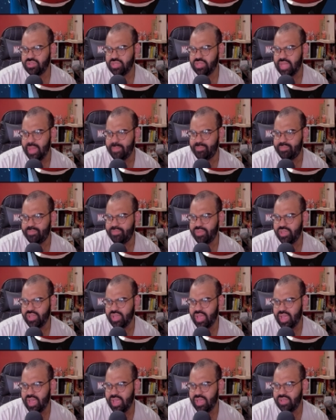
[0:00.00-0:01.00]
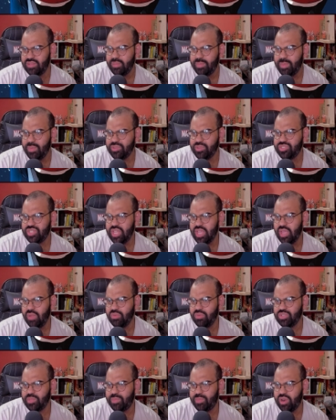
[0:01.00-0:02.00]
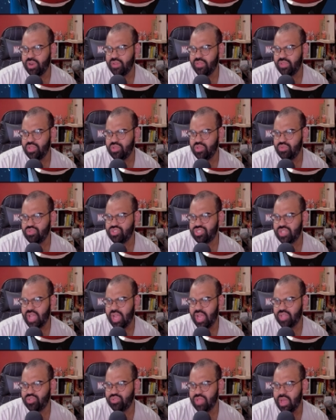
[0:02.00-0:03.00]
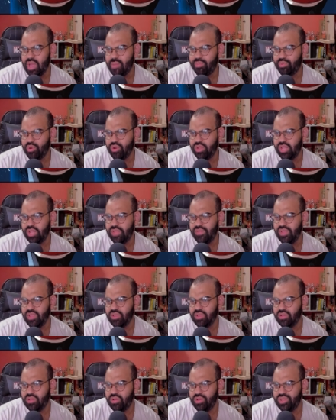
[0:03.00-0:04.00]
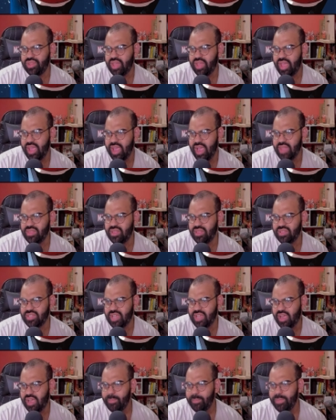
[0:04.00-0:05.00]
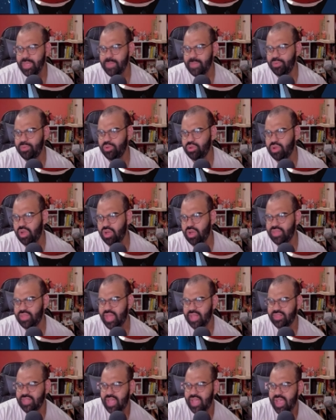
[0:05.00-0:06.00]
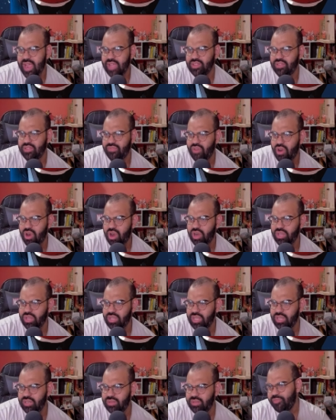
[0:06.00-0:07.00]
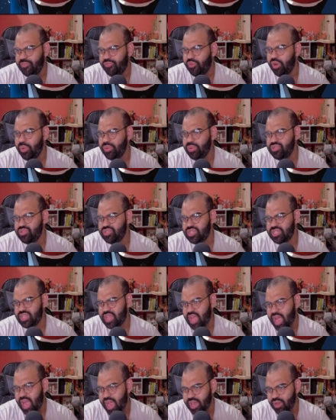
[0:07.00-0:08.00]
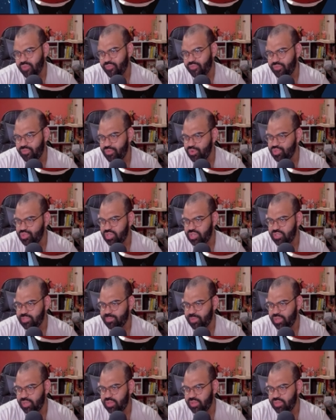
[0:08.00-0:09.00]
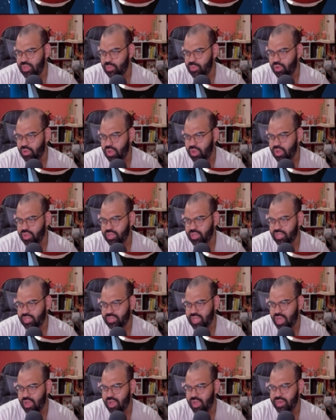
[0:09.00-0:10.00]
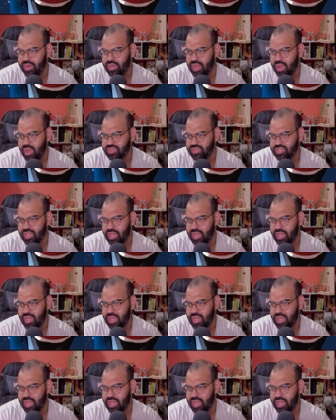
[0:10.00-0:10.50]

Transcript: That big hand? People say it was a part of the huge statue that broke, leaving only the hand intact. People call that the Hand of Arlen. Before it was used as a hideout for fugitives, but they were all kicked out and now it's